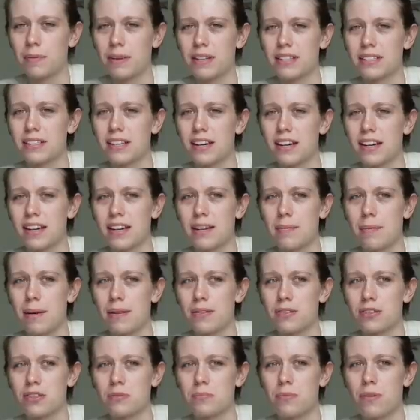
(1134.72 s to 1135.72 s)
a bit excited
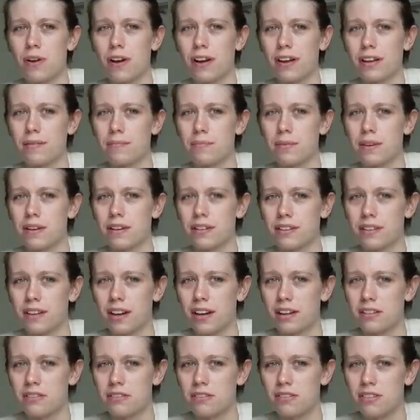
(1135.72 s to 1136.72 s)
about the Sprite, but
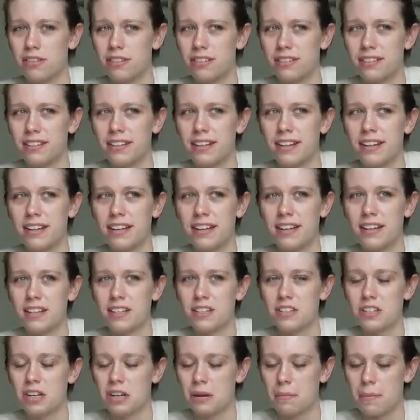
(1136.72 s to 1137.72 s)

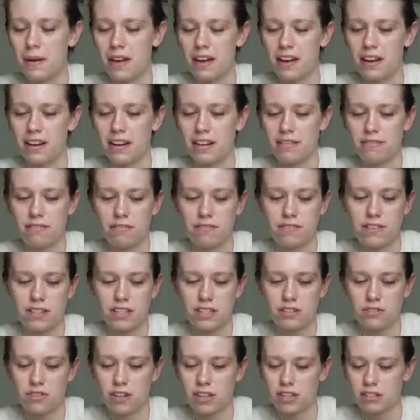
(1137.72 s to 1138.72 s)
it's still a bit early for
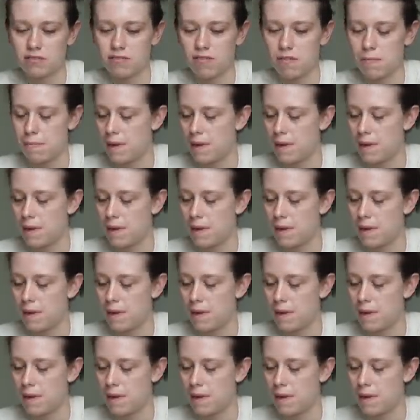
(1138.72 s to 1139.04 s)
fizzy drinks for